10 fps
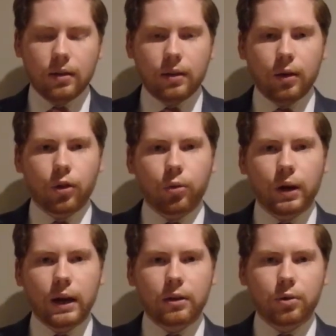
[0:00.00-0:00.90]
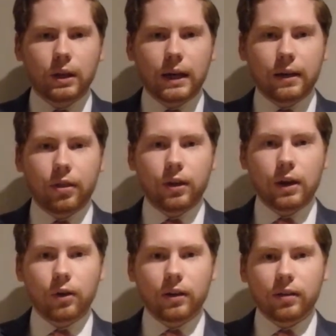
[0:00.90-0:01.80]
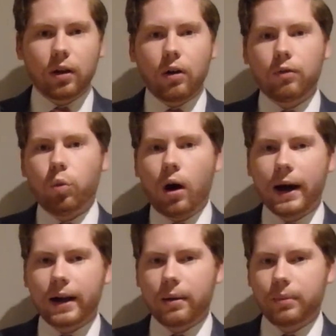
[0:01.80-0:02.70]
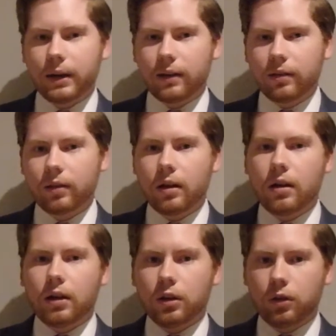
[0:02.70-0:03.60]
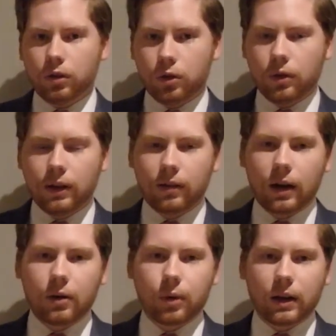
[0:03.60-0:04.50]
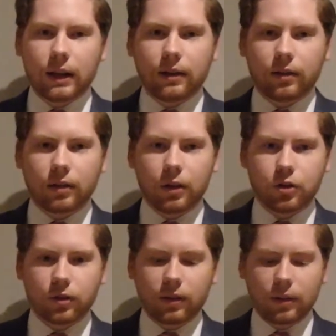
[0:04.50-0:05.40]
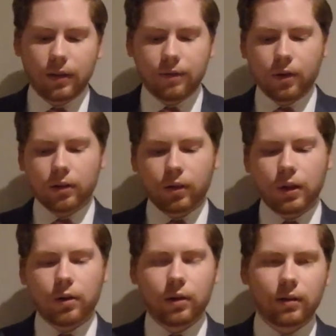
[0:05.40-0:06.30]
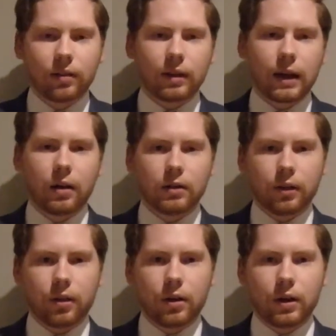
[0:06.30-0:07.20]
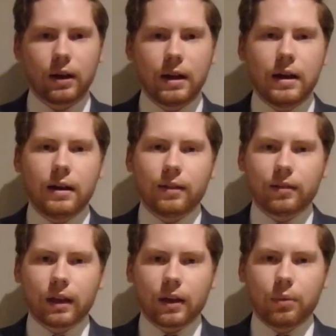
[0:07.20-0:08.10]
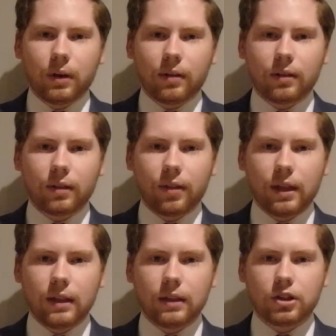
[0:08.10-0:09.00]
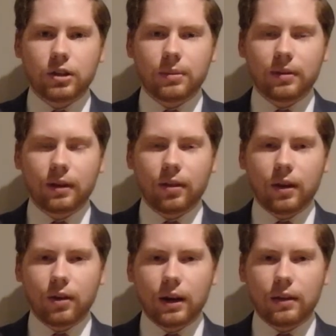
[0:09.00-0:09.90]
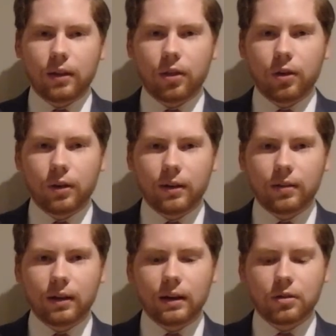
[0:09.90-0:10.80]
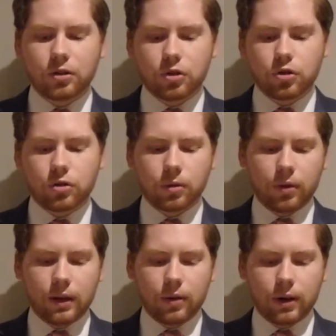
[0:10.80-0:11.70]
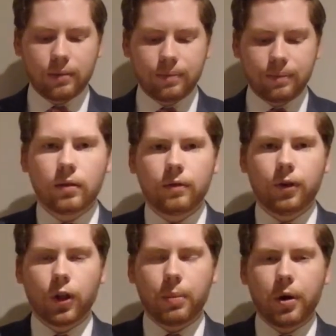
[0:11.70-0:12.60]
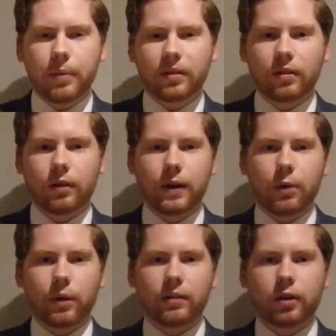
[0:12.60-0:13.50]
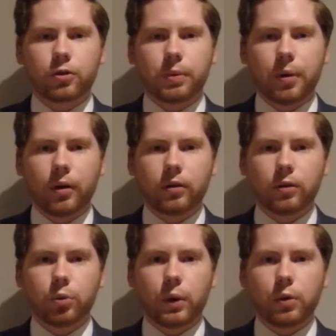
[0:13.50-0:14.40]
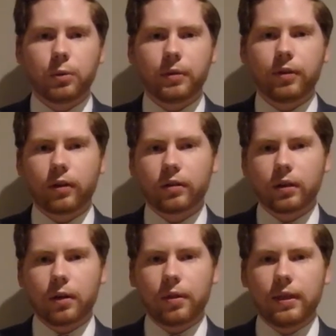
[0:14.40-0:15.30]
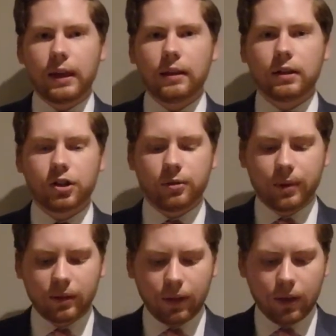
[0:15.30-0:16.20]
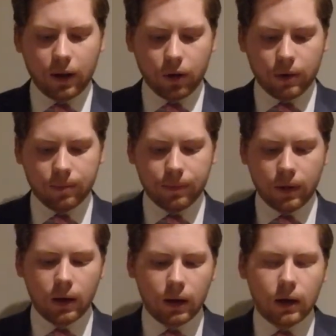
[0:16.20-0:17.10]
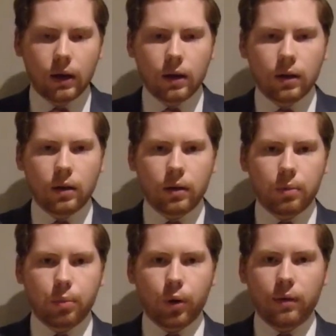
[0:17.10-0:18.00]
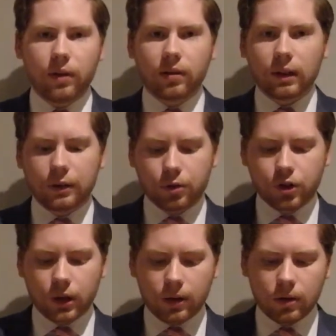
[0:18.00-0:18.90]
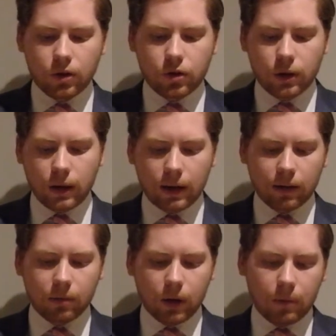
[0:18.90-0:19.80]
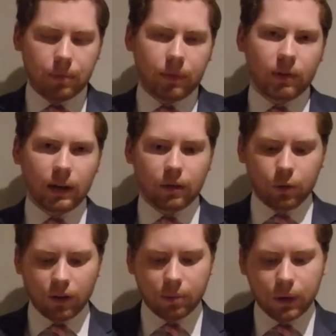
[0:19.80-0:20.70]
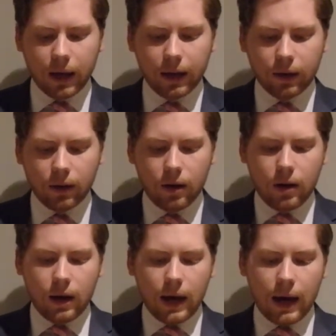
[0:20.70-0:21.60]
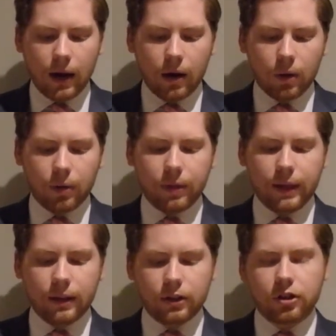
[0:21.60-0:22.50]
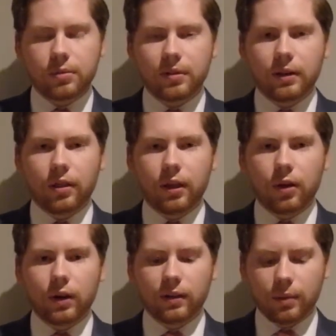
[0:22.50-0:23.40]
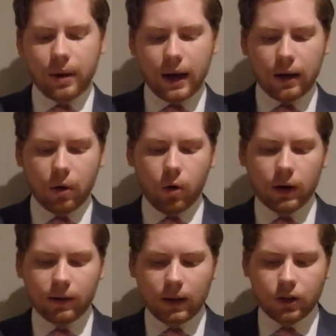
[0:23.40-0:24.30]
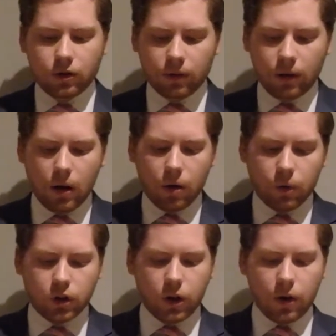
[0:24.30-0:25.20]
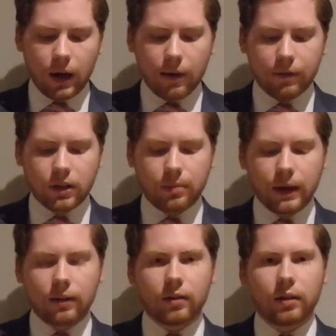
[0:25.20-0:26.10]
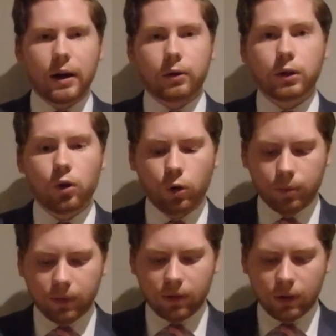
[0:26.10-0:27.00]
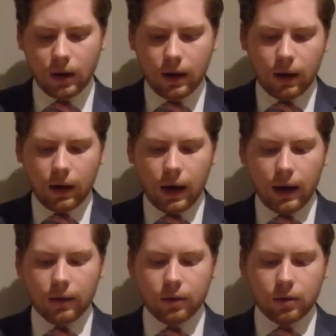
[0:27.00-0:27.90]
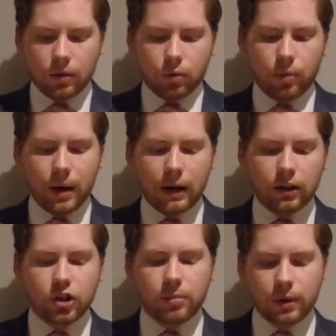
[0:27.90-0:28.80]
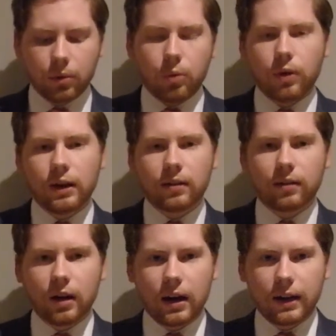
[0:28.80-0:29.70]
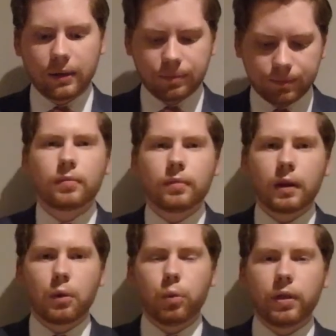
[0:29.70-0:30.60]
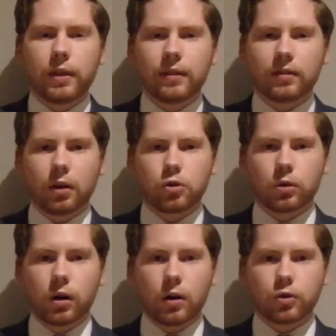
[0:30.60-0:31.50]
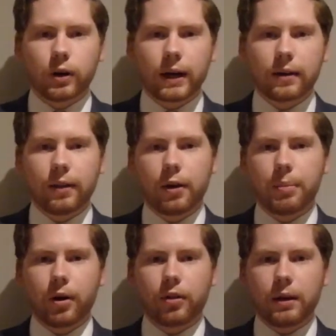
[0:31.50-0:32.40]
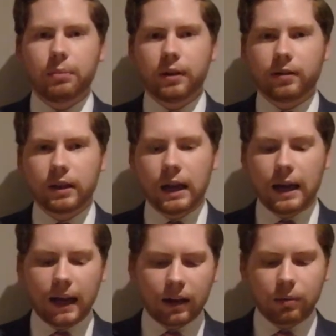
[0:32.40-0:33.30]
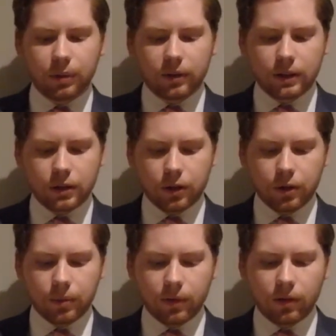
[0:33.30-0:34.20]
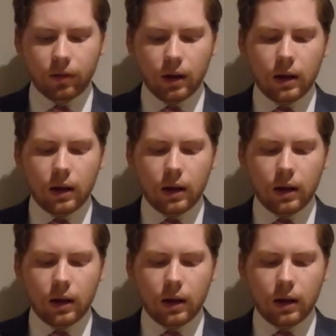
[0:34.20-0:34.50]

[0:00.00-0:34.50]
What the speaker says: There are three interrelated theories of why companies do these unregulated disclosures. The first theory is the stakeholder theory, the second one is the legitimacy theory, and the third one is the institutional theory. For the purposes of our research proposal, we will be focusing on the legitimacy theory. Previous literature seeks to explain how the legitimacy theory is about organisations which go to effort to meet societal norms and remain legitimate within society. Within the social contract, there are both implicit and explicit terms.